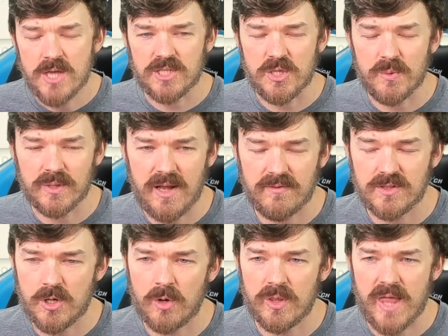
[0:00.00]
so you wouldn't have
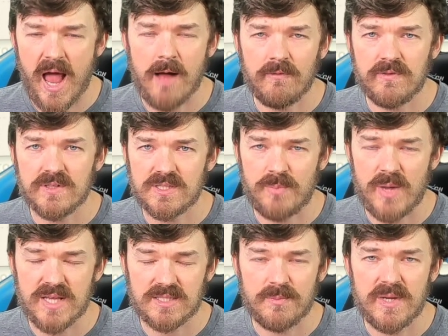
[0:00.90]
to go to the alpha
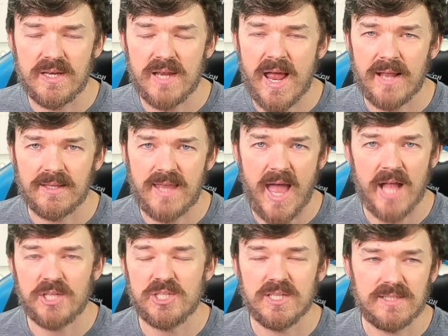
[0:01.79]
specimen and
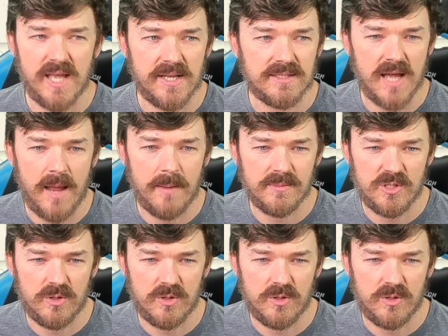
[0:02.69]
catch it 10 times.